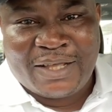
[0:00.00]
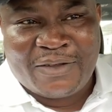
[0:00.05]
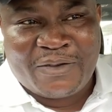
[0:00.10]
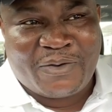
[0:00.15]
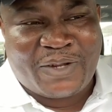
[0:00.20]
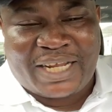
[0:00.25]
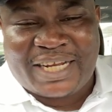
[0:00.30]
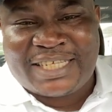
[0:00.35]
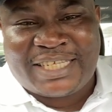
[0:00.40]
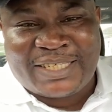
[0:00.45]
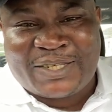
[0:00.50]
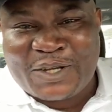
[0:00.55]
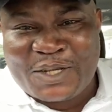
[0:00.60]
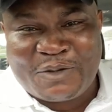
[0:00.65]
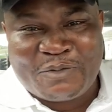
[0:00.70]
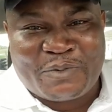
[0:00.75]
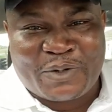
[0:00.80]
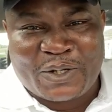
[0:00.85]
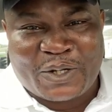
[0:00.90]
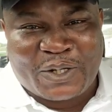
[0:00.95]
Now they think so
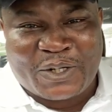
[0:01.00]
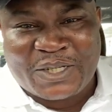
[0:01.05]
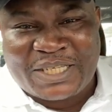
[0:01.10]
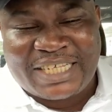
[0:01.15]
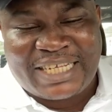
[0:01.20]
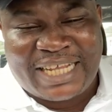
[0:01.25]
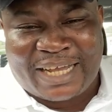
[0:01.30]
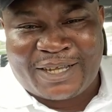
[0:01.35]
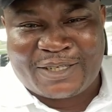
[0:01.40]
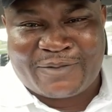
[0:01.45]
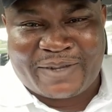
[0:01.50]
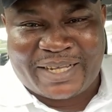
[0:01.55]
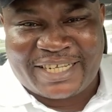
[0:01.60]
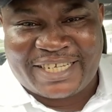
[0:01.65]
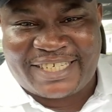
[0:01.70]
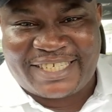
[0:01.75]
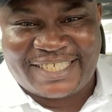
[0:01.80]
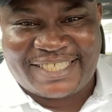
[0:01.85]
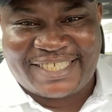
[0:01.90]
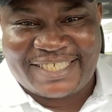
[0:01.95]
Oyibo don't know say their husband
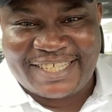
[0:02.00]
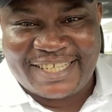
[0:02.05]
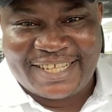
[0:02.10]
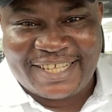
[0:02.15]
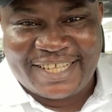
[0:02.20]
is shit.